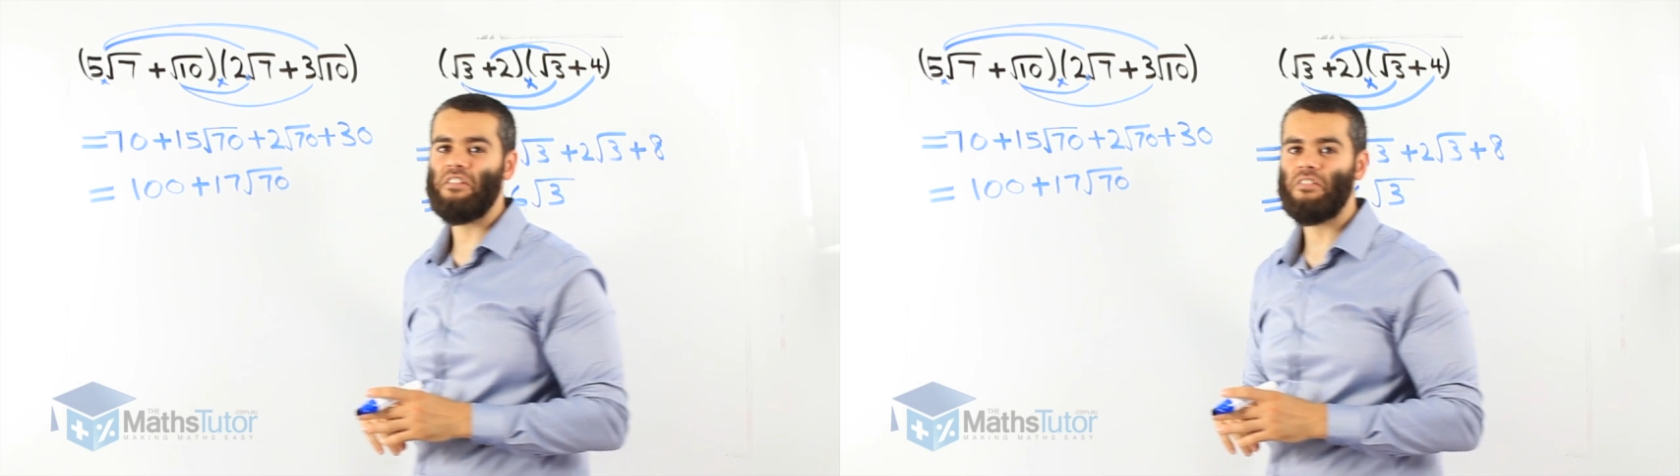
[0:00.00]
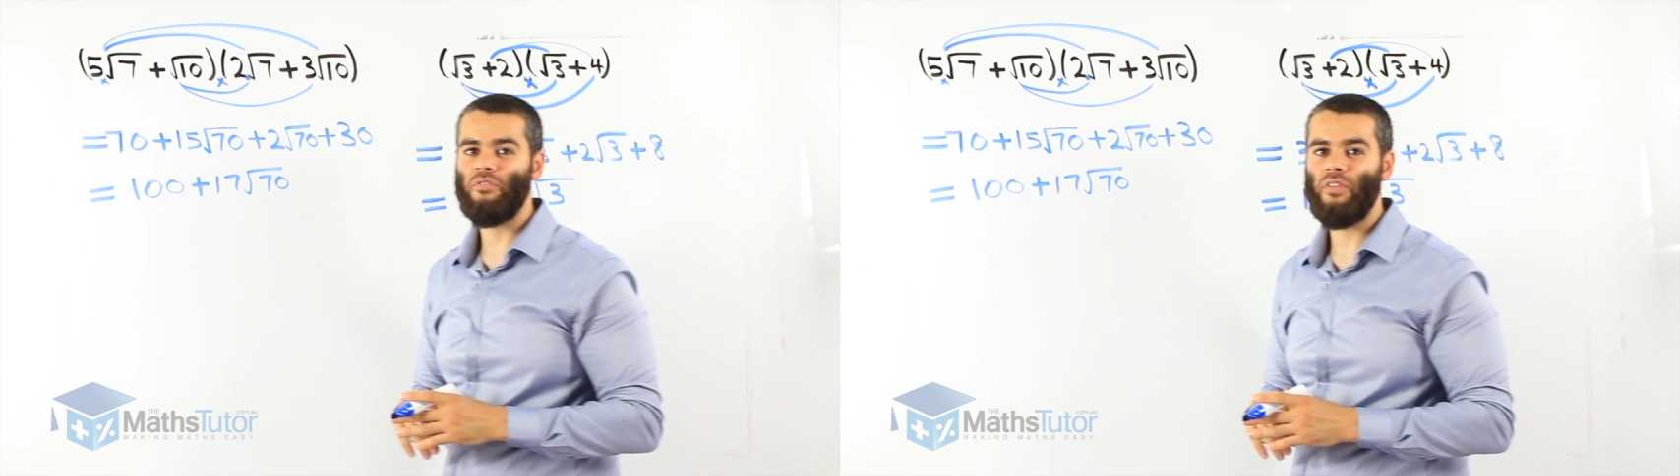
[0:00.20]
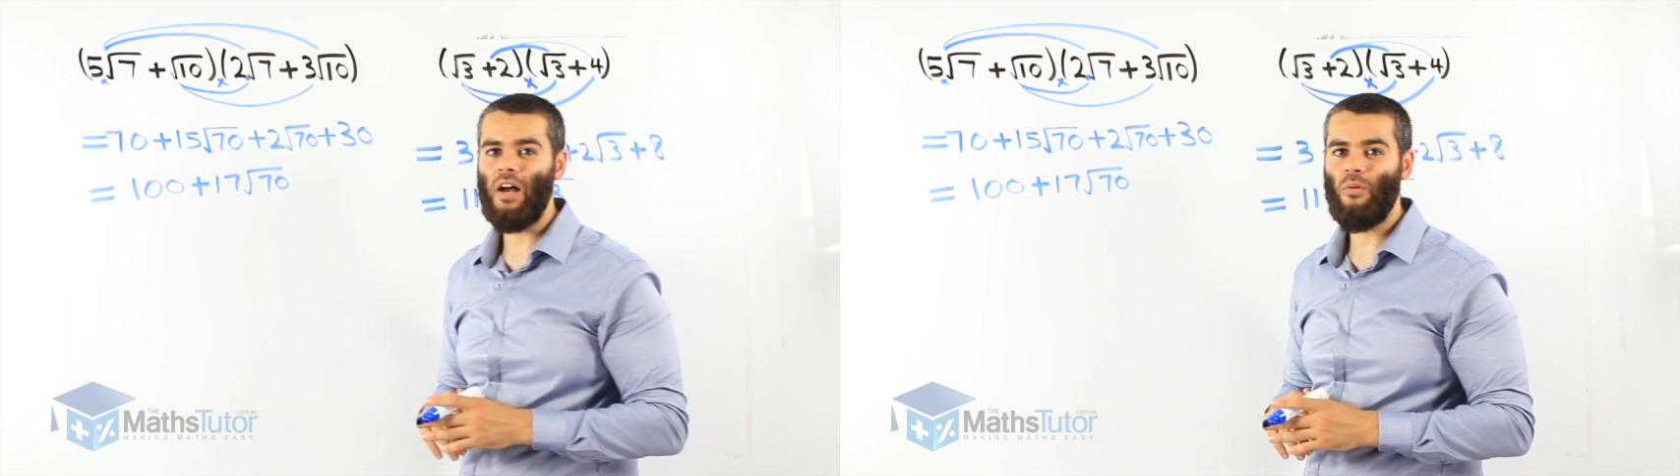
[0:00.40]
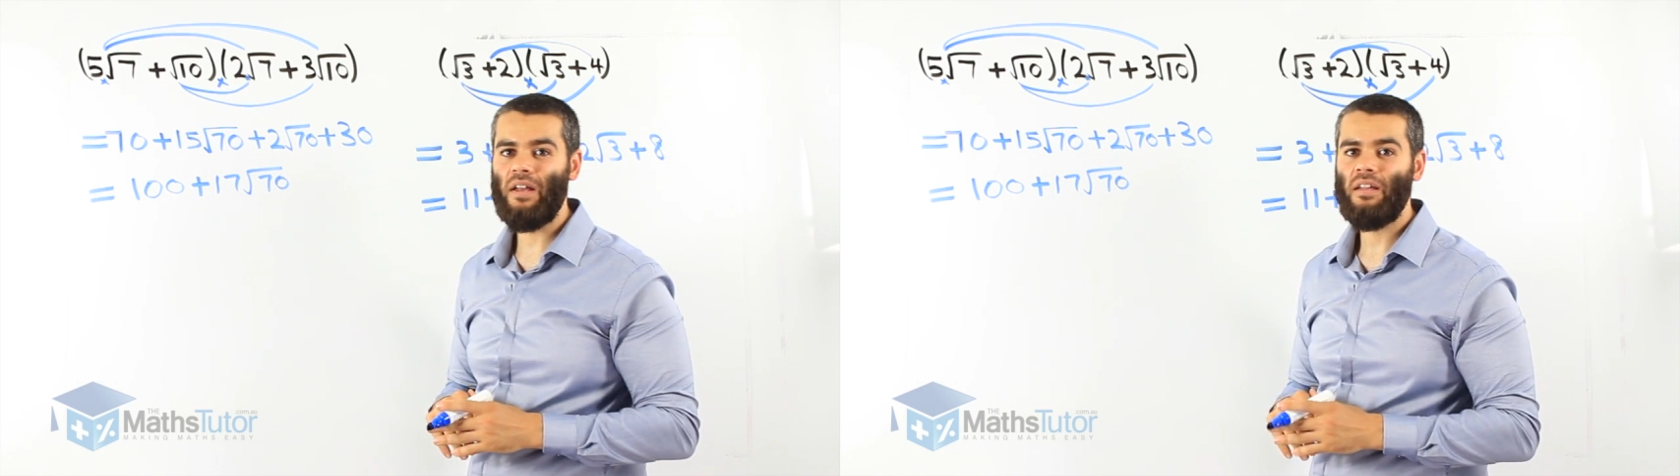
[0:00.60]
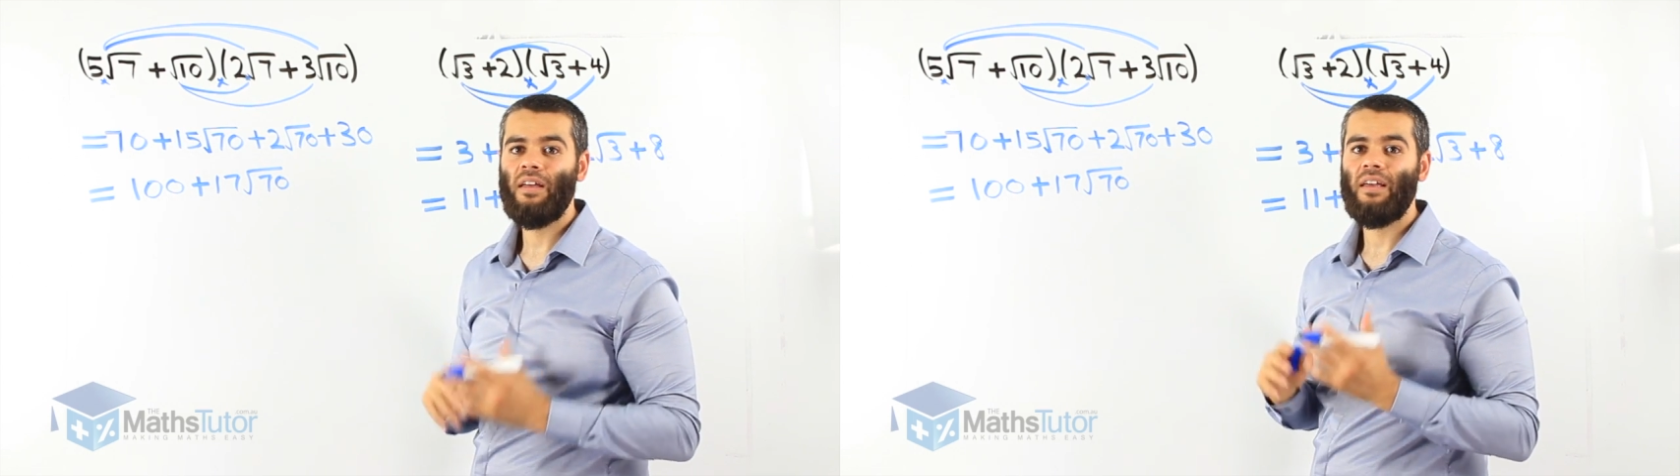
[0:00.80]
answer for that
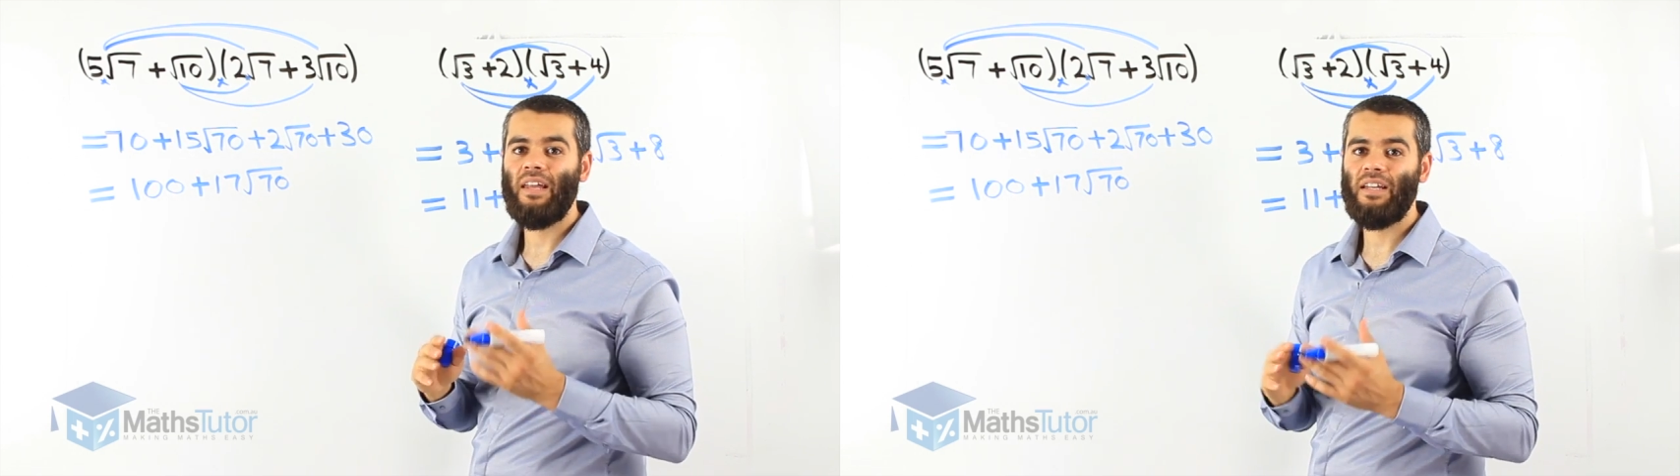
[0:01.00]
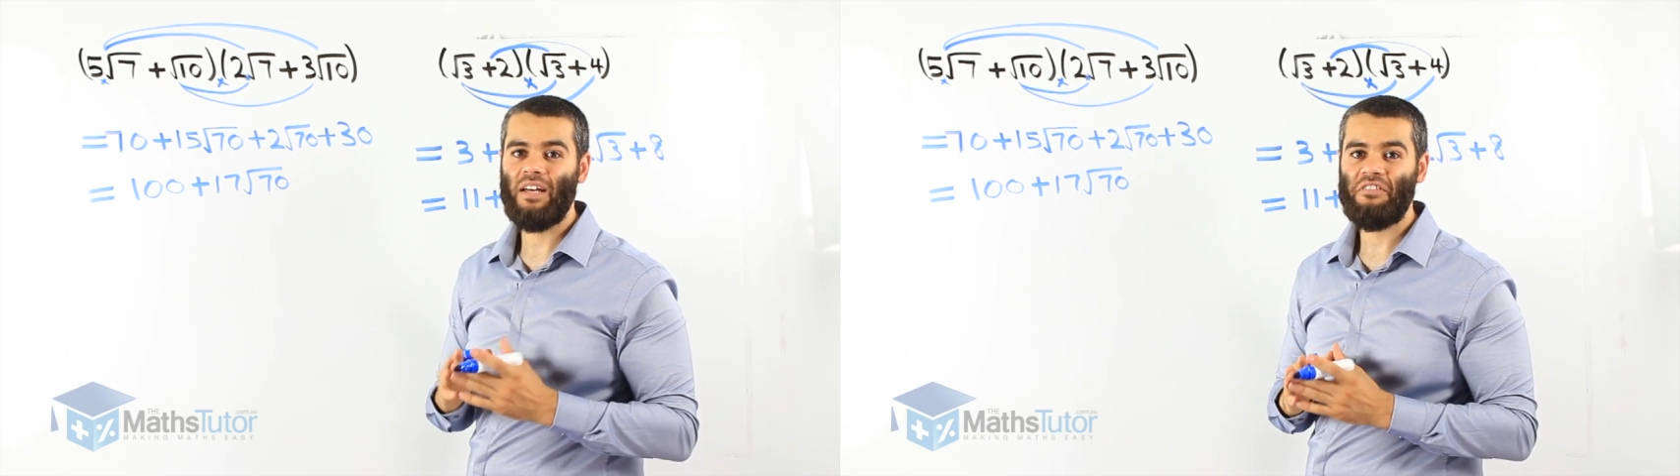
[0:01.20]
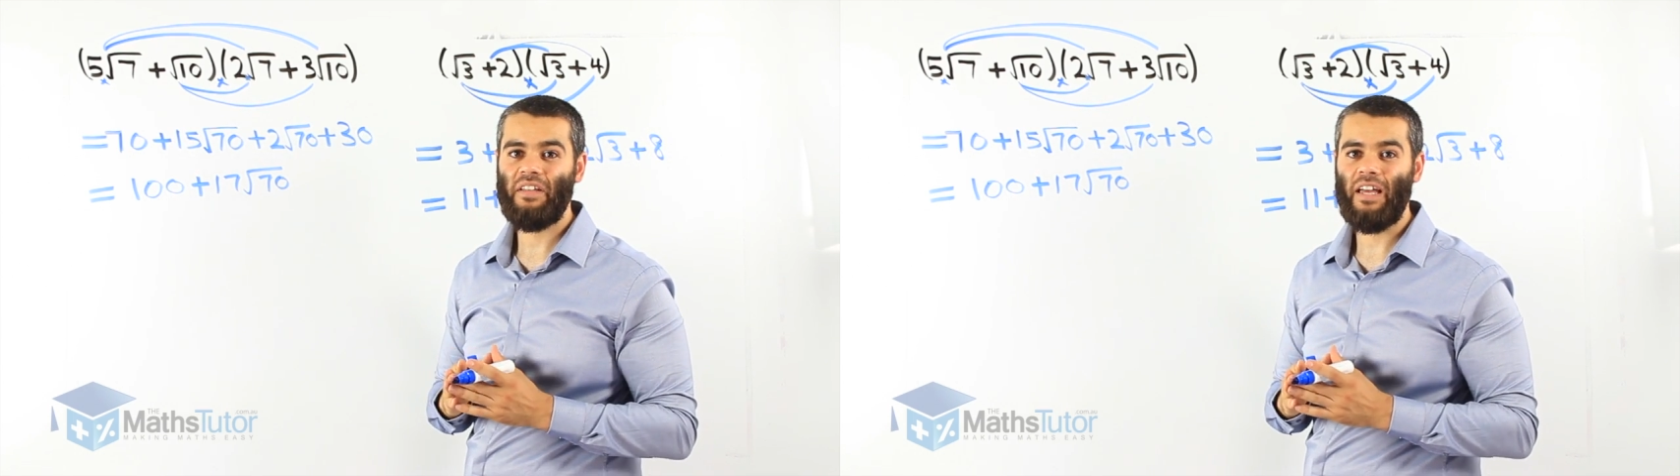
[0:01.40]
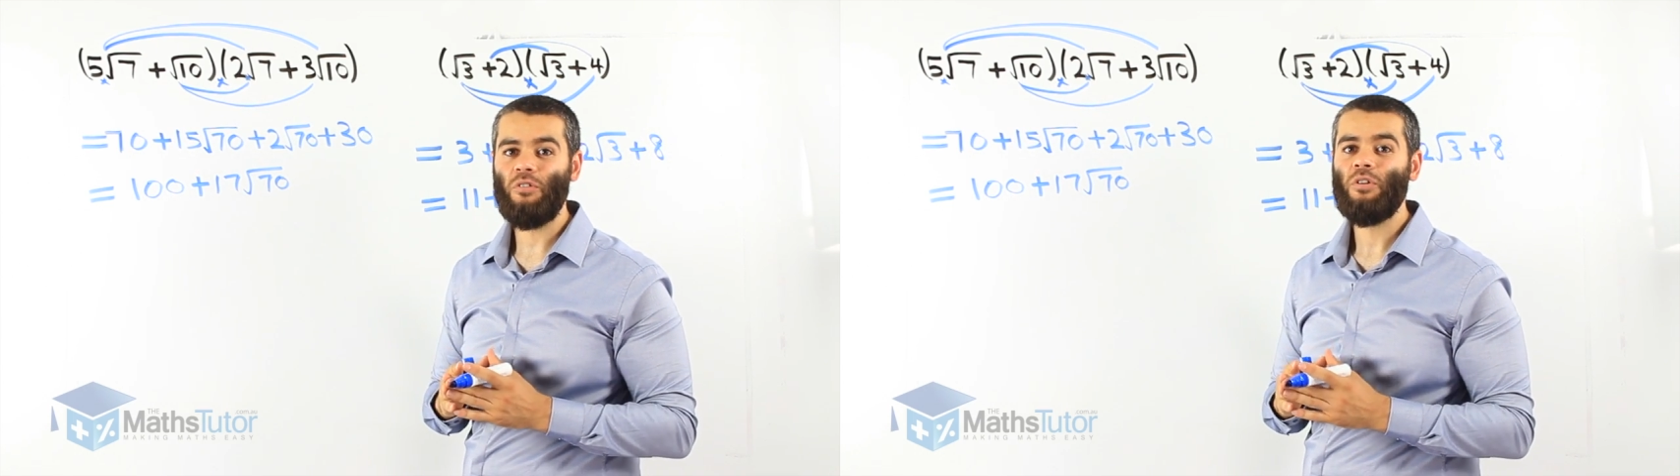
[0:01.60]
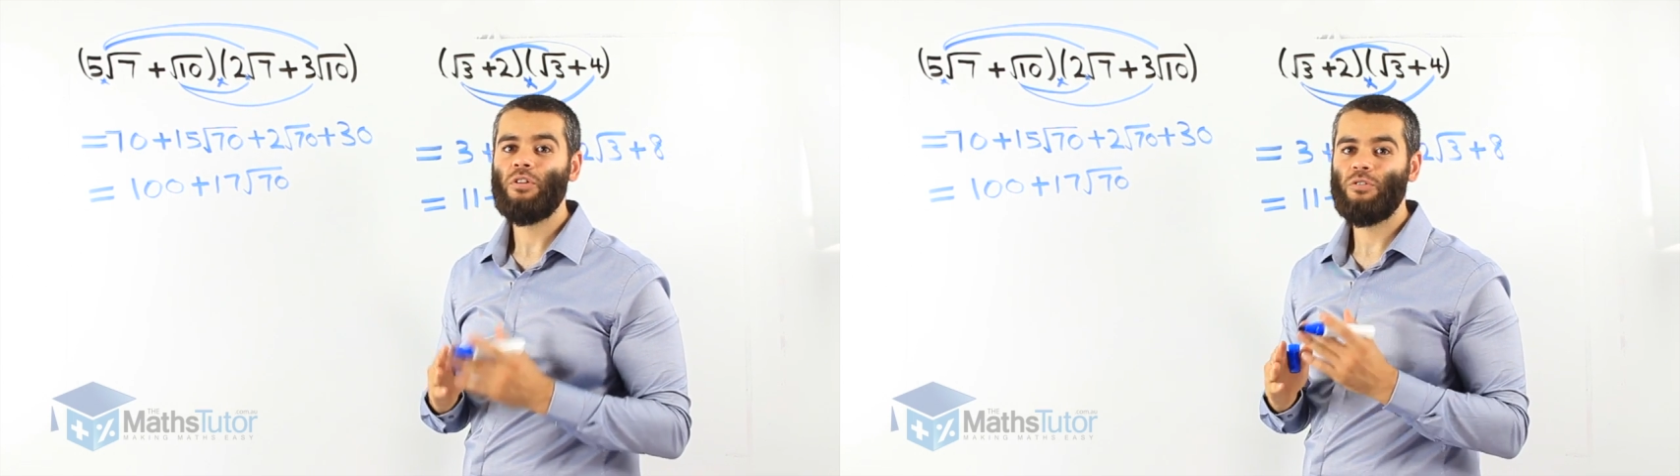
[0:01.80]
one. Let us now